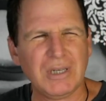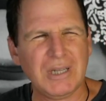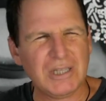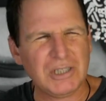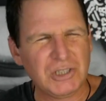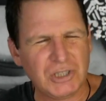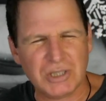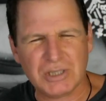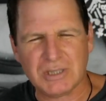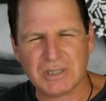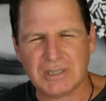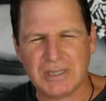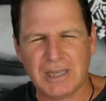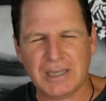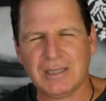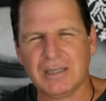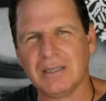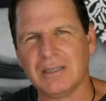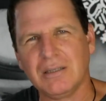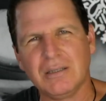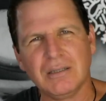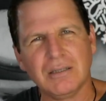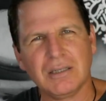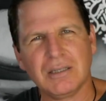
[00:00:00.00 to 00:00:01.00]
let's just take a
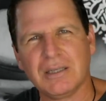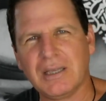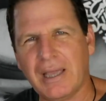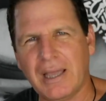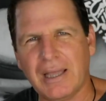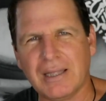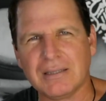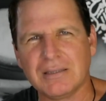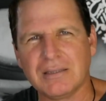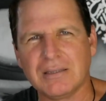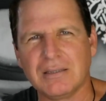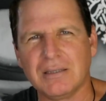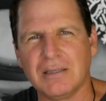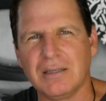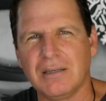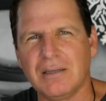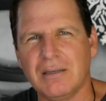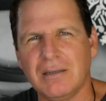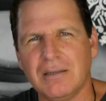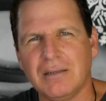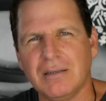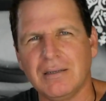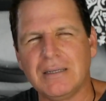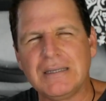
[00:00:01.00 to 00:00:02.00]
look at
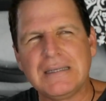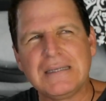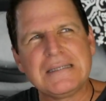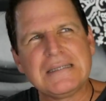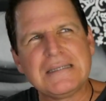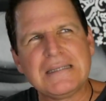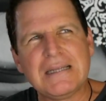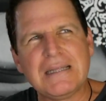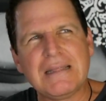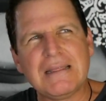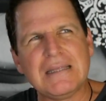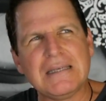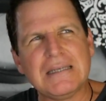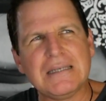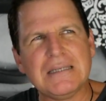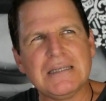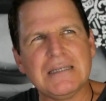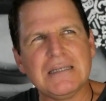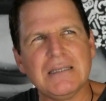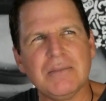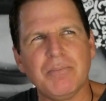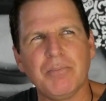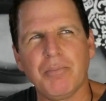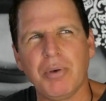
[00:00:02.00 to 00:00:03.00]

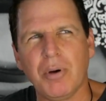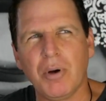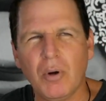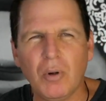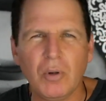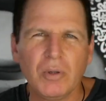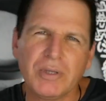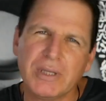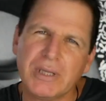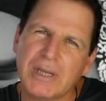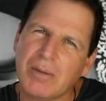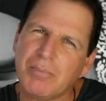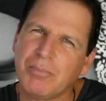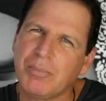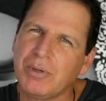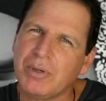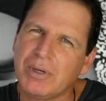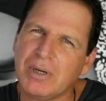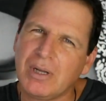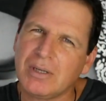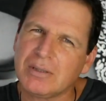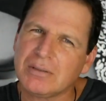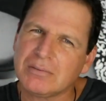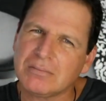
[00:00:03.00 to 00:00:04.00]
the poll that I put
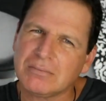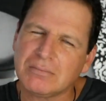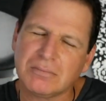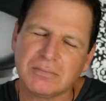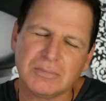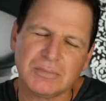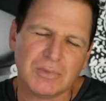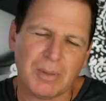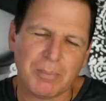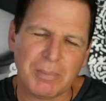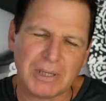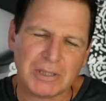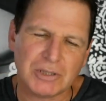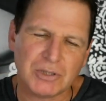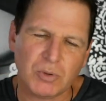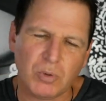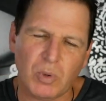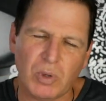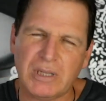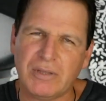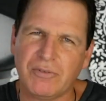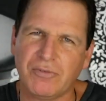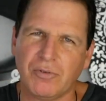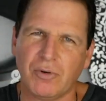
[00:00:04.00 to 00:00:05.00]
on about
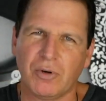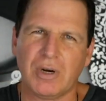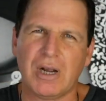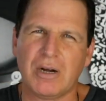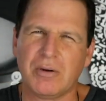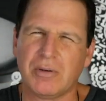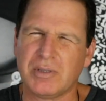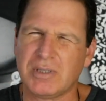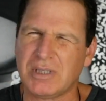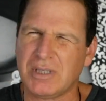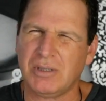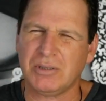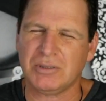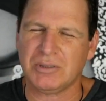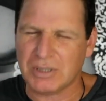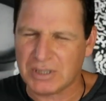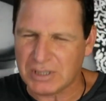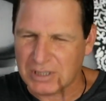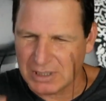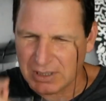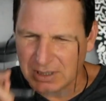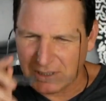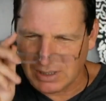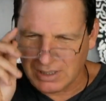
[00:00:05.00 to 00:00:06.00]
24 hours ago to
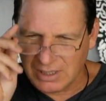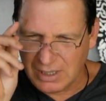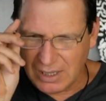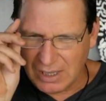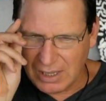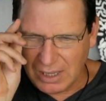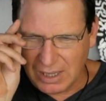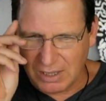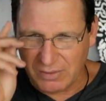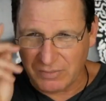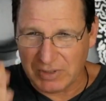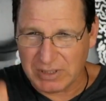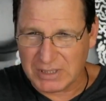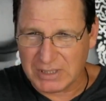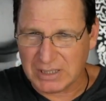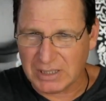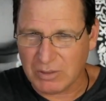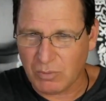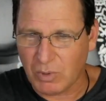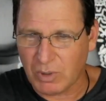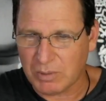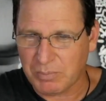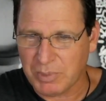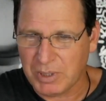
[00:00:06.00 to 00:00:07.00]
see obviously
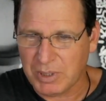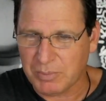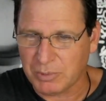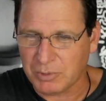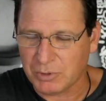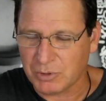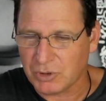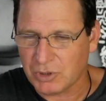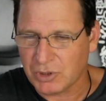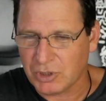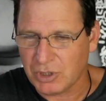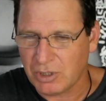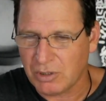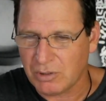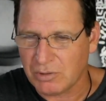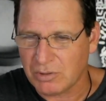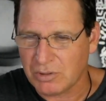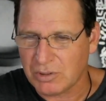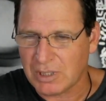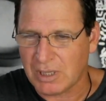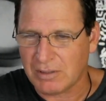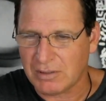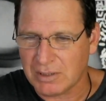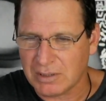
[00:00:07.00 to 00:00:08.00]
what people
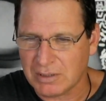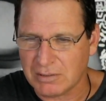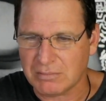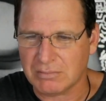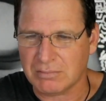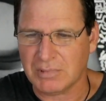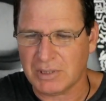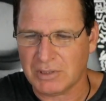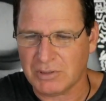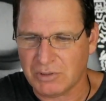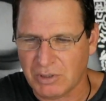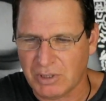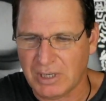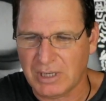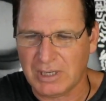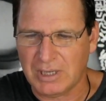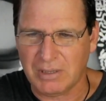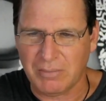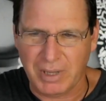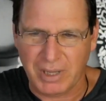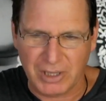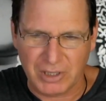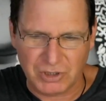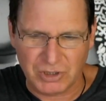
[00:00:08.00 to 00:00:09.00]
chose. As you can
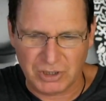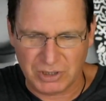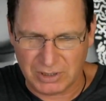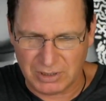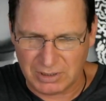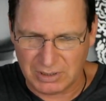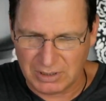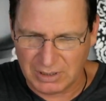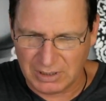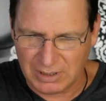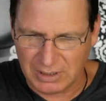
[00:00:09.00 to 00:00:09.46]
imagine,